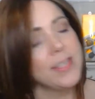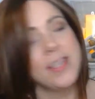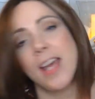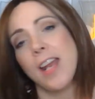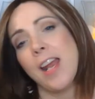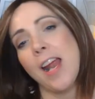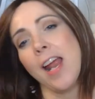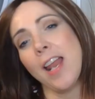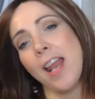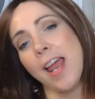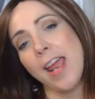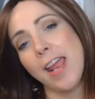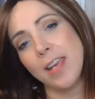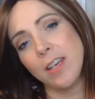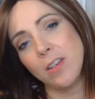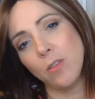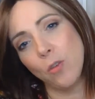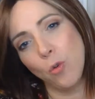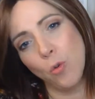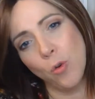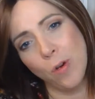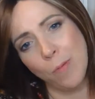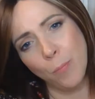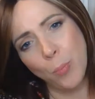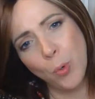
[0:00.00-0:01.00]
that I like
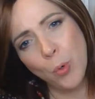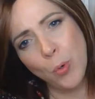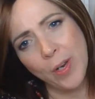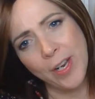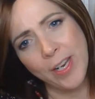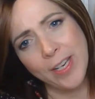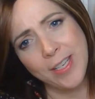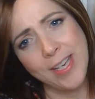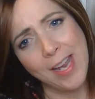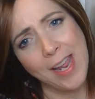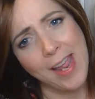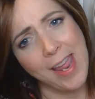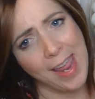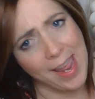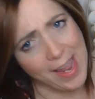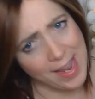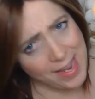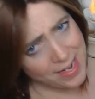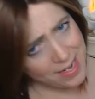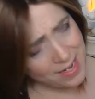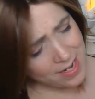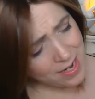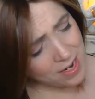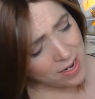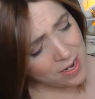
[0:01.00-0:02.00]
On Point
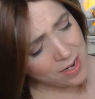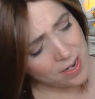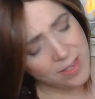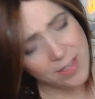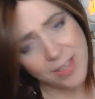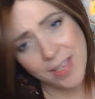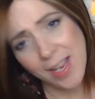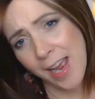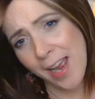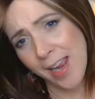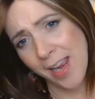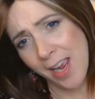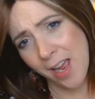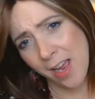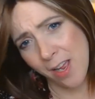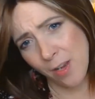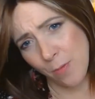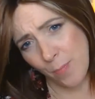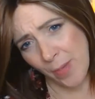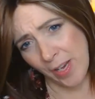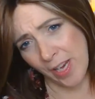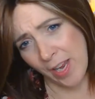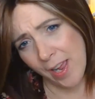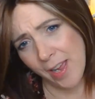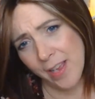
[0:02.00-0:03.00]
and
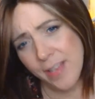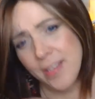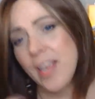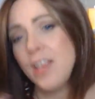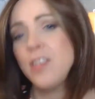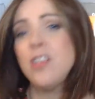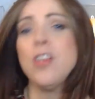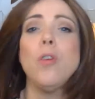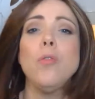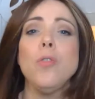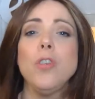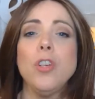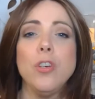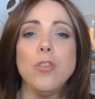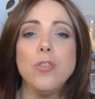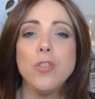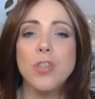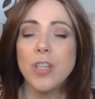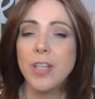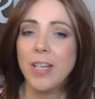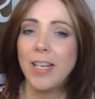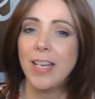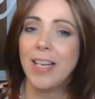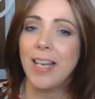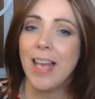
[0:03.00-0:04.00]
Zion because I don't
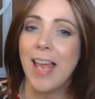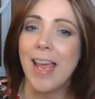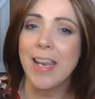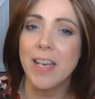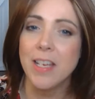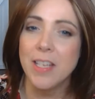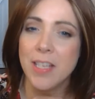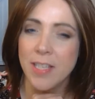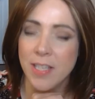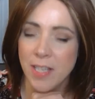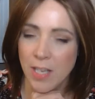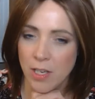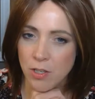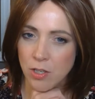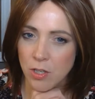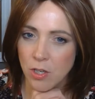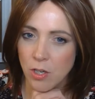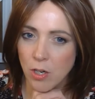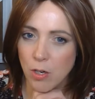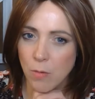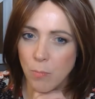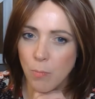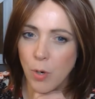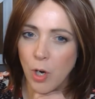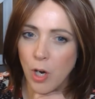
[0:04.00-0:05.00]
usually like
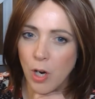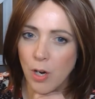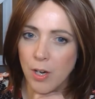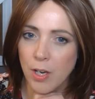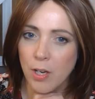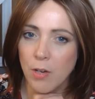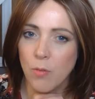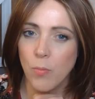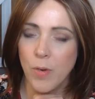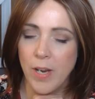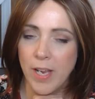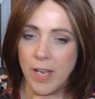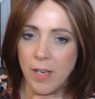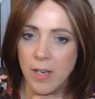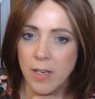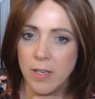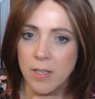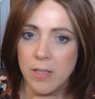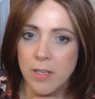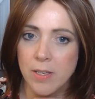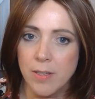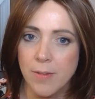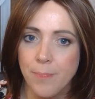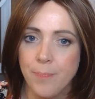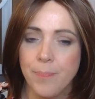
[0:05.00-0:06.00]
center parted
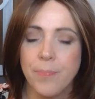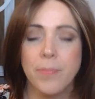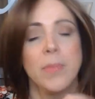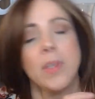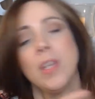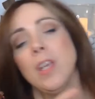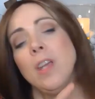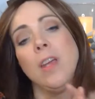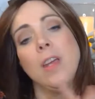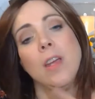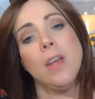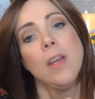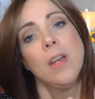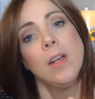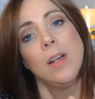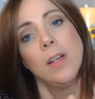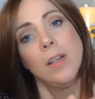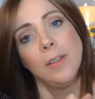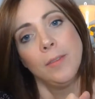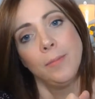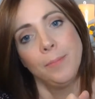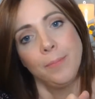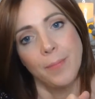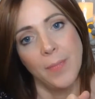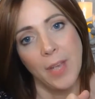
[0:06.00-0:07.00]
wigs.
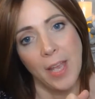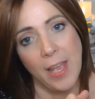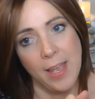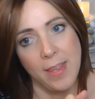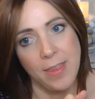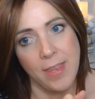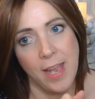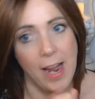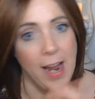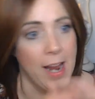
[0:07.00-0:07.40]
And the